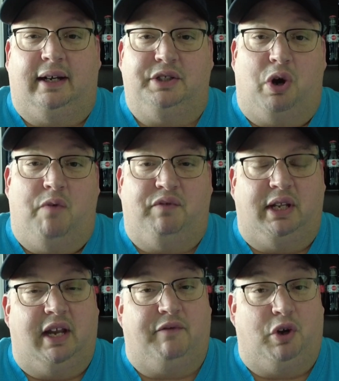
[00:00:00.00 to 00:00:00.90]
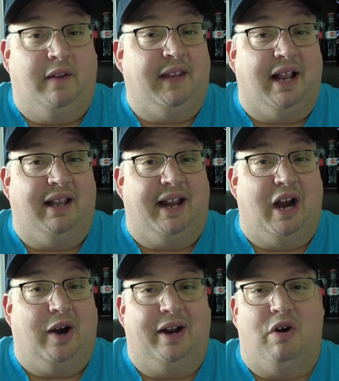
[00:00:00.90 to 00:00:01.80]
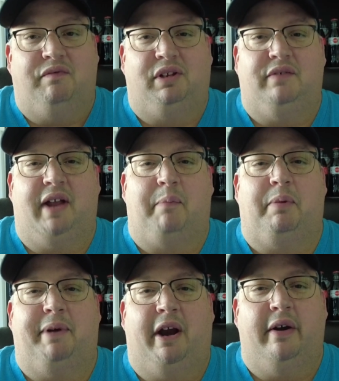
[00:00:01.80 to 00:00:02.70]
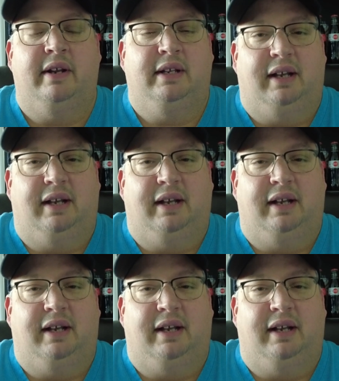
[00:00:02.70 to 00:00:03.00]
So hopefully, if you're in the LA area, hopefully you've got prepared.